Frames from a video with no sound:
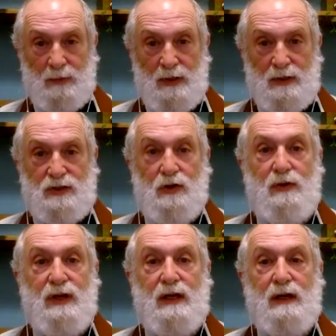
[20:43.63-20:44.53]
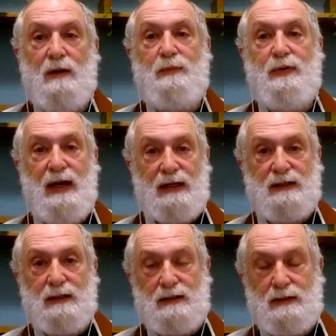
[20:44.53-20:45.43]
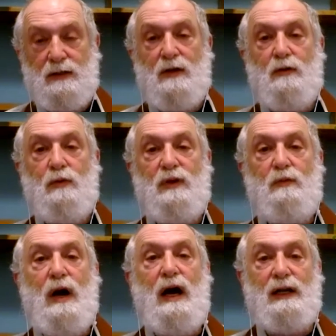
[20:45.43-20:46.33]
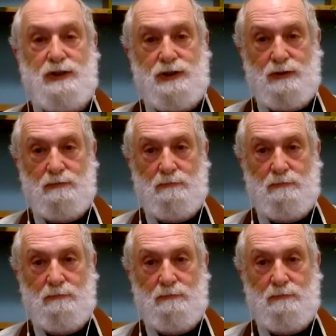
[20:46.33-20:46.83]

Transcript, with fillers: So in our practice, we watch.